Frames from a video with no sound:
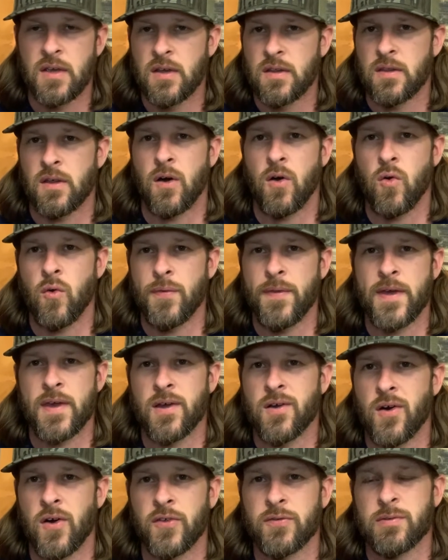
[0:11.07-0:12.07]
The whole thing
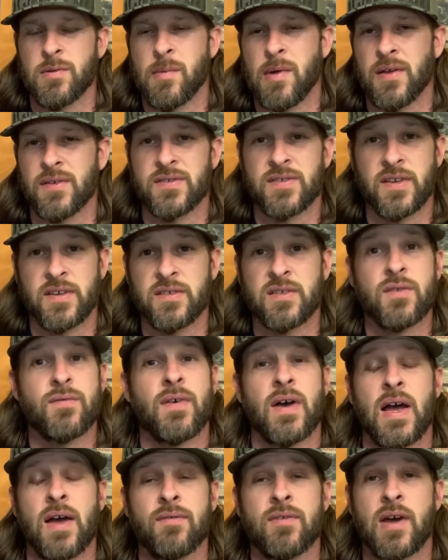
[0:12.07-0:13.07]
cost me about
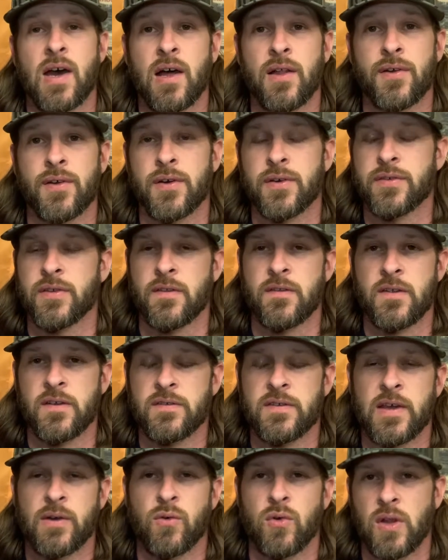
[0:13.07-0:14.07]
$65, and
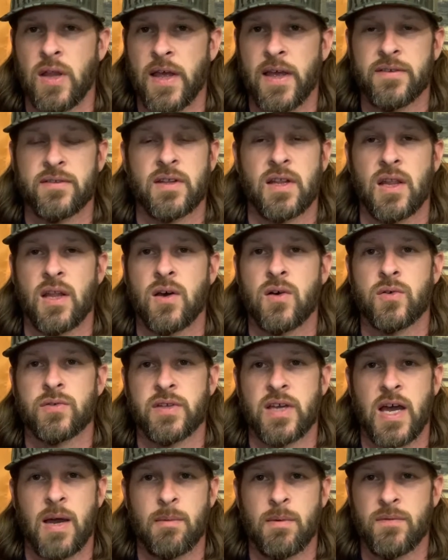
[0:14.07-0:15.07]
this thing will last a long
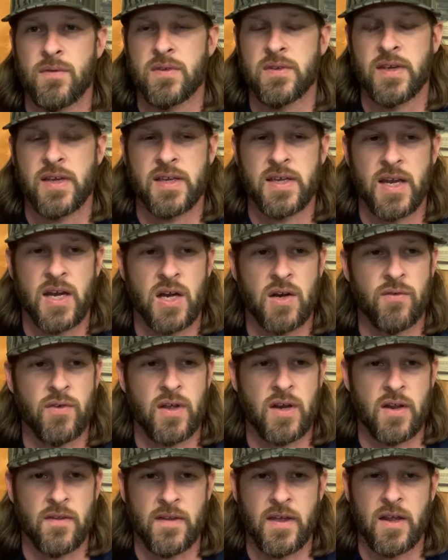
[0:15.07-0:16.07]
time if you take care of
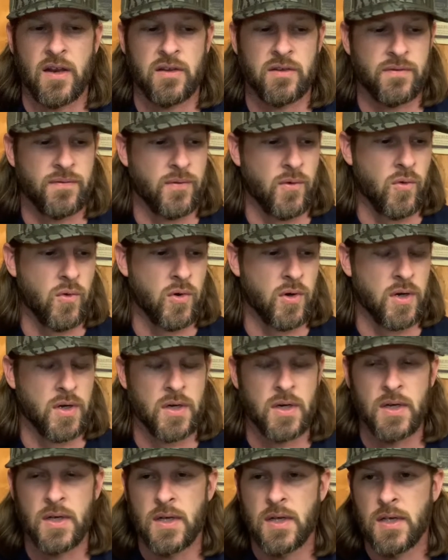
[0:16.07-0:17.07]
it, and that is
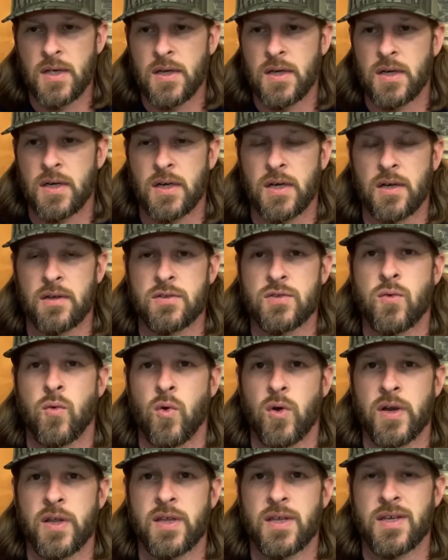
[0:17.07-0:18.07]
for
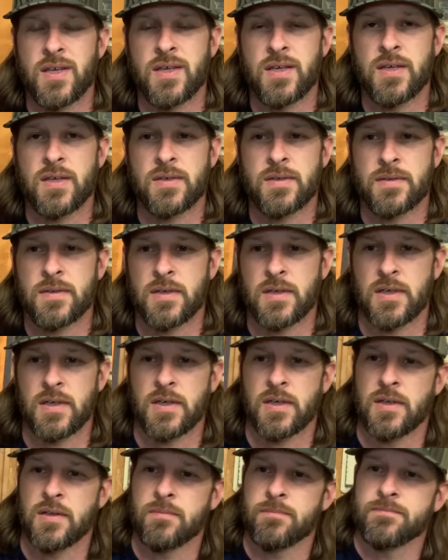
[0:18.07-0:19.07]
20
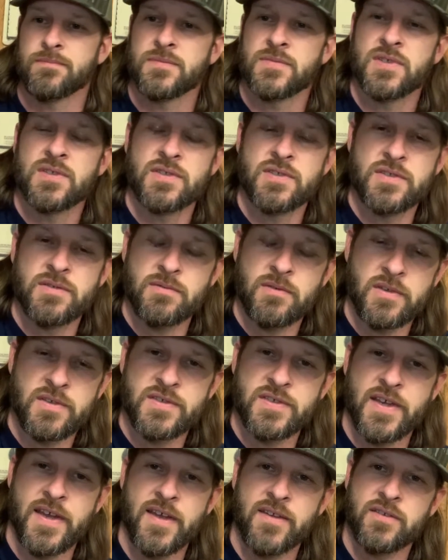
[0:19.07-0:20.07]

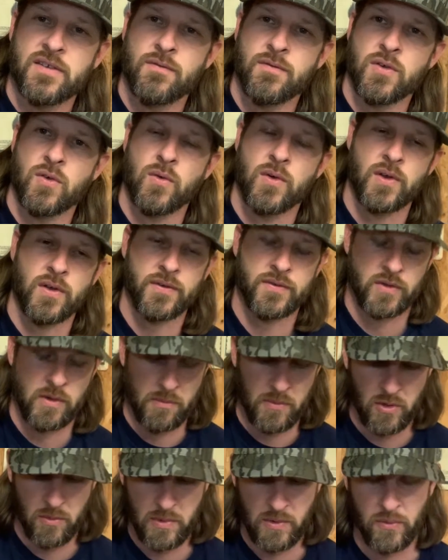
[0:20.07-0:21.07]
sets, if you will. So I'm
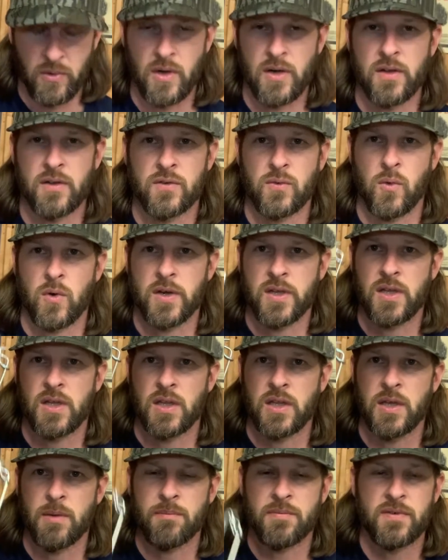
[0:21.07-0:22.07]
going to be running 20
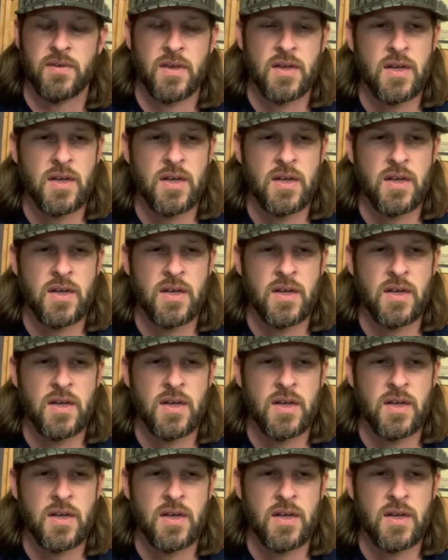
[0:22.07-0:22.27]
clips.